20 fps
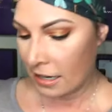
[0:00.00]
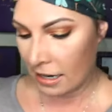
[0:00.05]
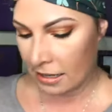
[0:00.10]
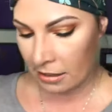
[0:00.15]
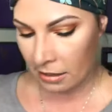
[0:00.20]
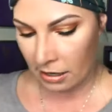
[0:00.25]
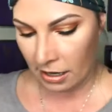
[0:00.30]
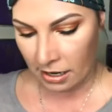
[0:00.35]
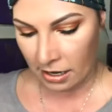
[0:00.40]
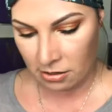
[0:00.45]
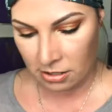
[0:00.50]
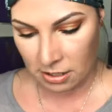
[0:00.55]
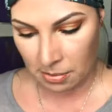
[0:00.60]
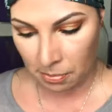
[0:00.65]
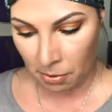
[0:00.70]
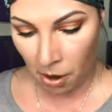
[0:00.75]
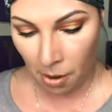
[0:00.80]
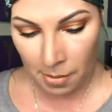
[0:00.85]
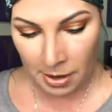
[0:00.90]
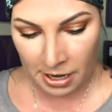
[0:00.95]
and then I used the
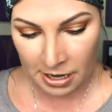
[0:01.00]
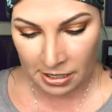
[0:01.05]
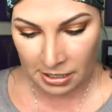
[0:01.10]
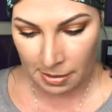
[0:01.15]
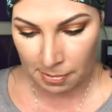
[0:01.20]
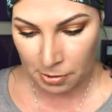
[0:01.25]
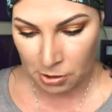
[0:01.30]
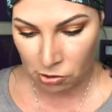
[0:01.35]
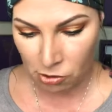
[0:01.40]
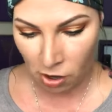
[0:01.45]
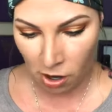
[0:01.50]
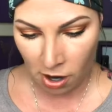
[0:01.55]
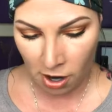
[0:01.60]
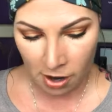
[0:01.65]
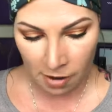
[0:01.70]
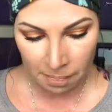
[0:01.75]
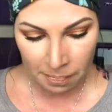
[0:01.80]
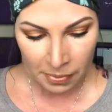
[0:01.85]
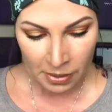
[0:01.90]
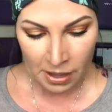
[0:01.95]
Prominent Dip and
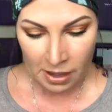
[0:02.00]
Draw